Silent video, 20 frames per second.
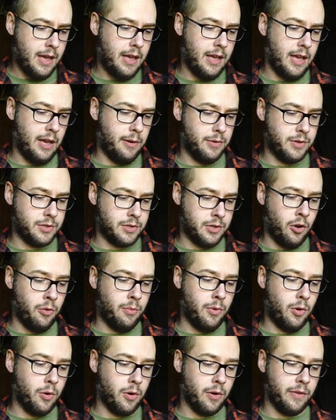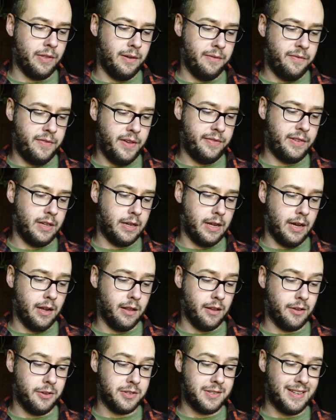it was no more than
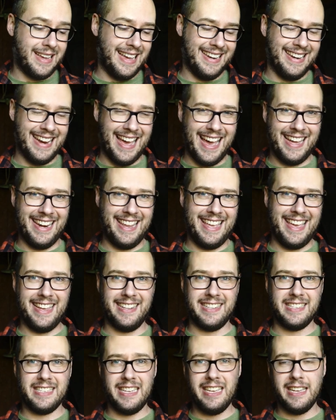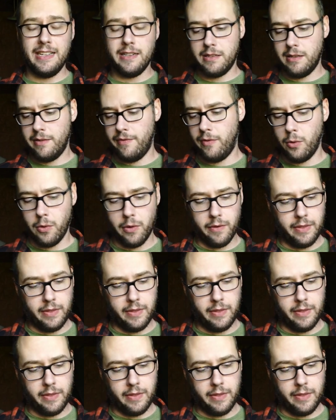$50.98 for